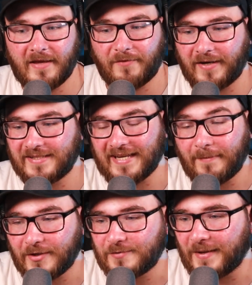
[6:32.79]
If I could
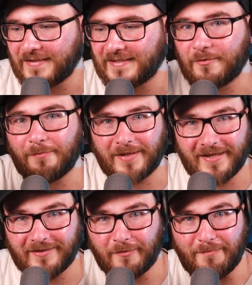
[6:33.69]
tap those buttons and it would play
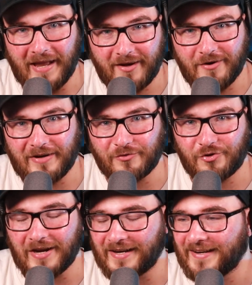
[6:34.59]
a little background
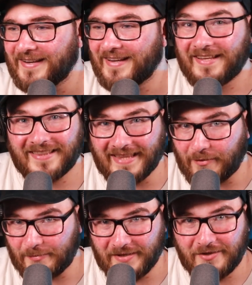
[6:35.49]
track, that
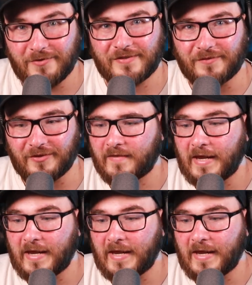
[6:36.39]
would be useful.